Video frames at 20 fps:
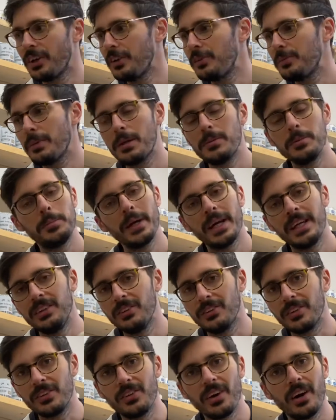maybe paint
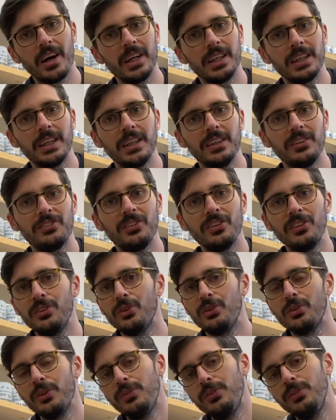your entire kitchen,
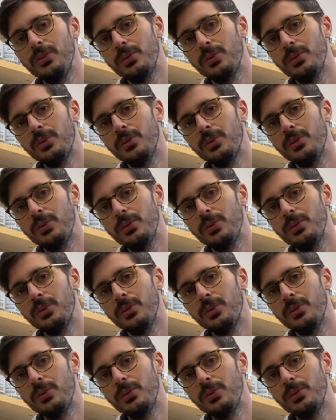or if